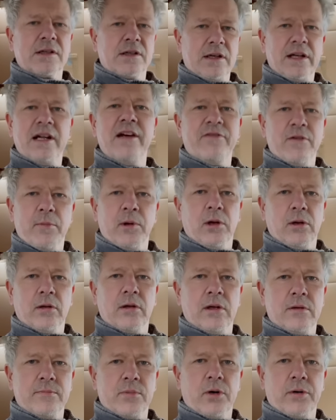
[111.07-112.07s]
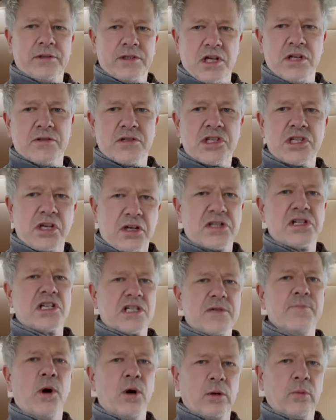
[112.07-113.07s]
livable on board in such a
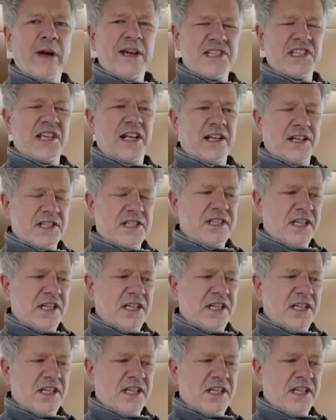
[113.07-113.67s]
small vessel as